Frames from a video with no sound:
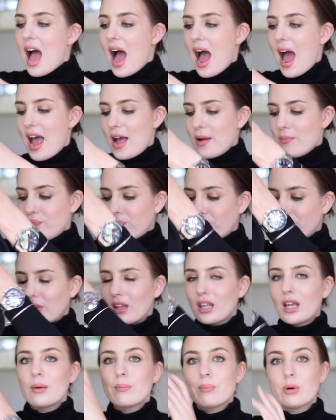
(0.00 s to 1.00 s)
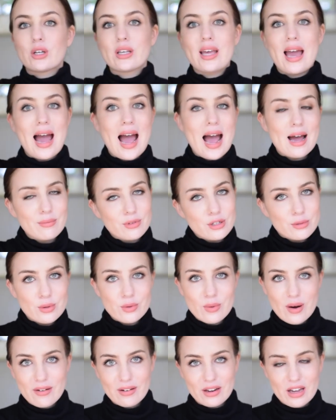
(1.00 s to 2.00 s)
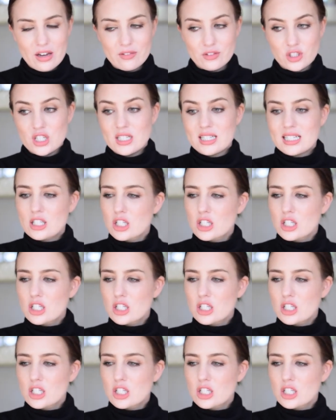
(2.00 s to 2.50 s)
But yeah, I'm going to be wearing it over jeans.